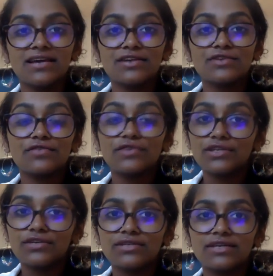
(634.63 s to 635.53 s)
so if you
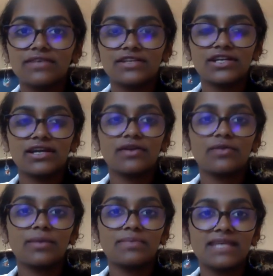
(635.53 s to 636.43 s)
do definitely check out our
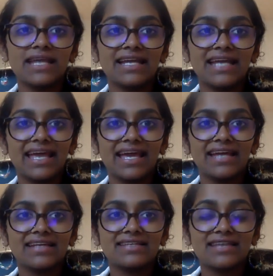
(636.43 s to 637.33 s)
website
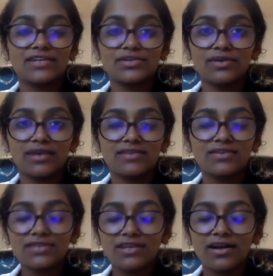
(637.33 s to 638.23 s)
and schedule a
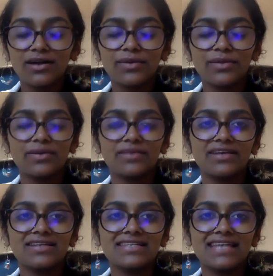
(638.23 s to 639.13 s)
consulting call with one of
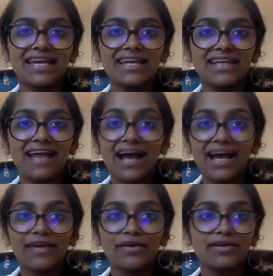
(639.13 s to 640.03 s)
us and
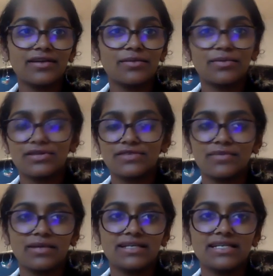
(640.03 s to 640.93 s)
i or another person
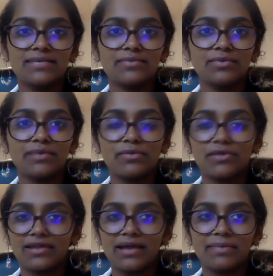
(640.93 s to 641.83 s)
from our team will be more
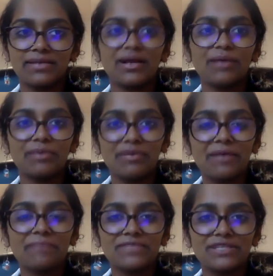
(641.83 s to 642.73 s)
than happy to help you
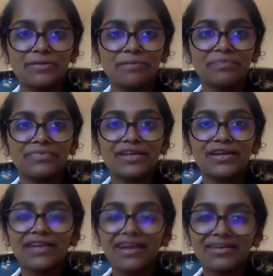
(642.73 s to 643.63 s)
out so
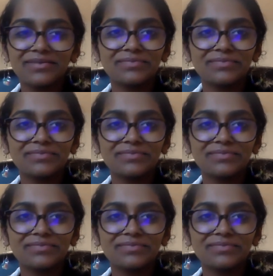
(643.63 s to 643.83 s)
good luck